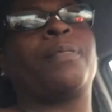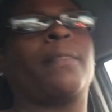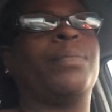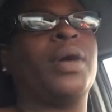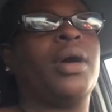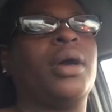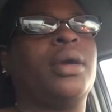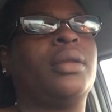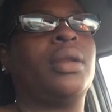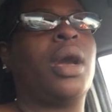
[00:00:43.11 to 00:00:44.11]

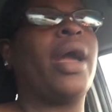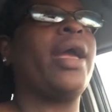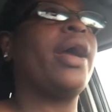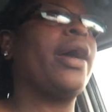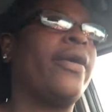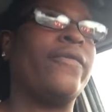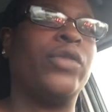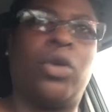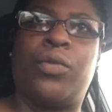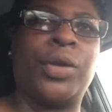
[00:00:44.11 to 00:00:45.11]
But I have
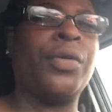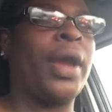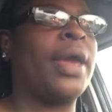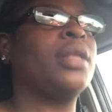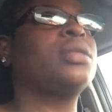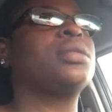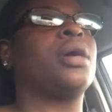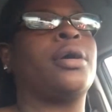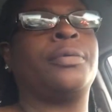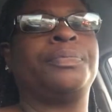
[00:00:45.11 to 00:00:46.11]
no regrets.
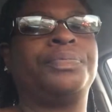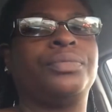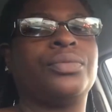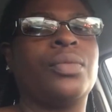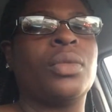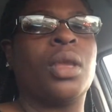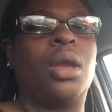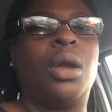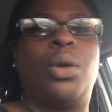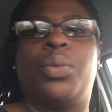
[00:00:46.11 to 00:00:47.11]
Um,
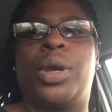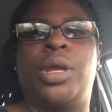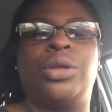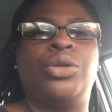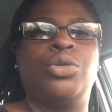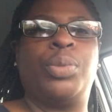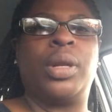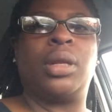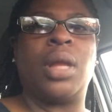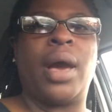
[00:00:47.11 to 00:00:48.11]
when you put
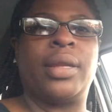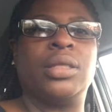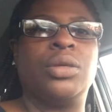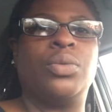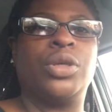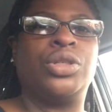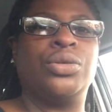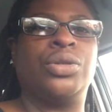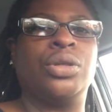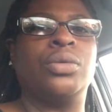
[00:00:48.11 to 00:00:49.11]
a lot into what
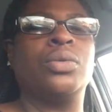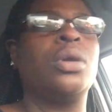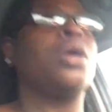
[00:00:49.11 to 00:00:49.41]
you do